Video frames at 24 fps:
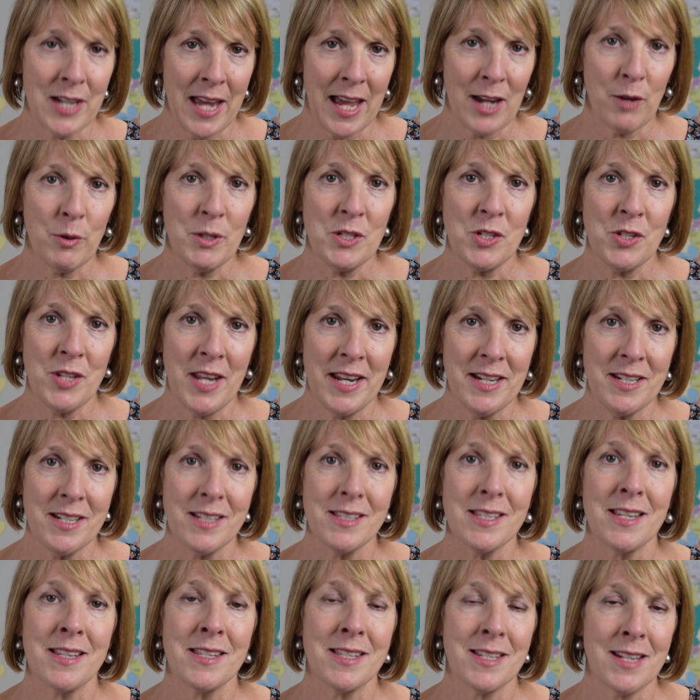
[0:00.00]
language
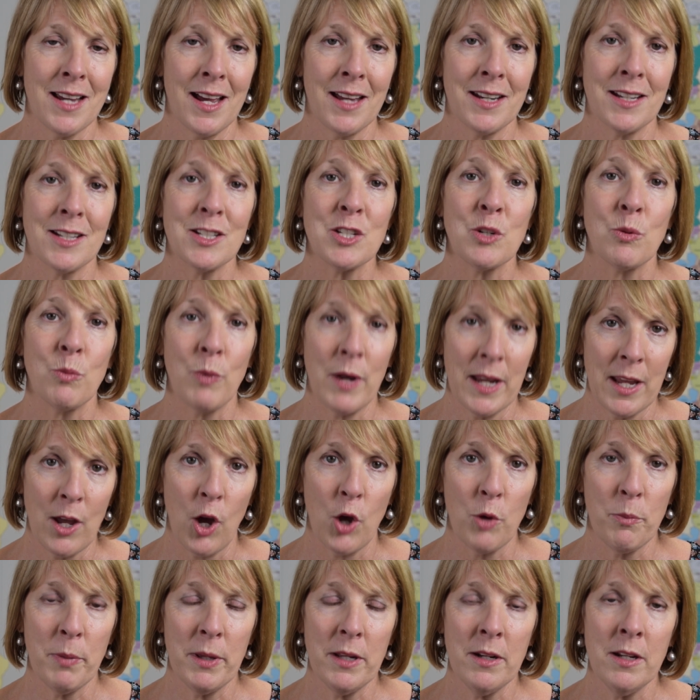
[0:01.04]
centres are starting to
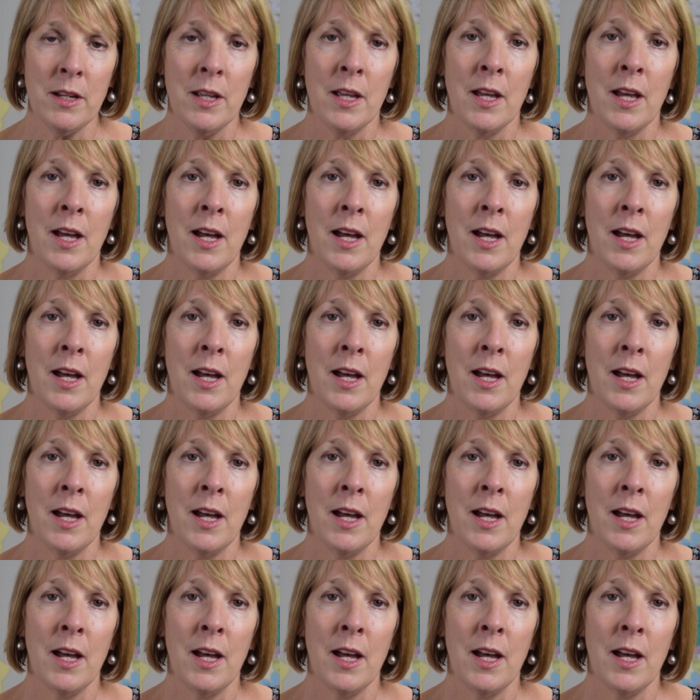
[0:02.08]
reopen,